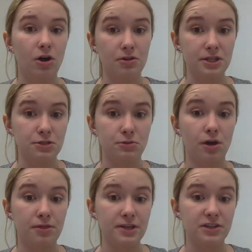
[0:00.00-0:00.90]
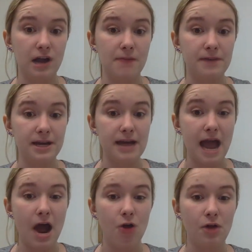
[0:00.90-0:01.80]
all these good things are happening
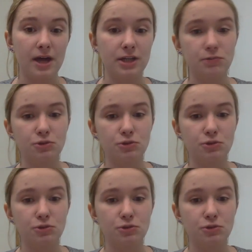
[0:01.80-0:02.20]
now like it's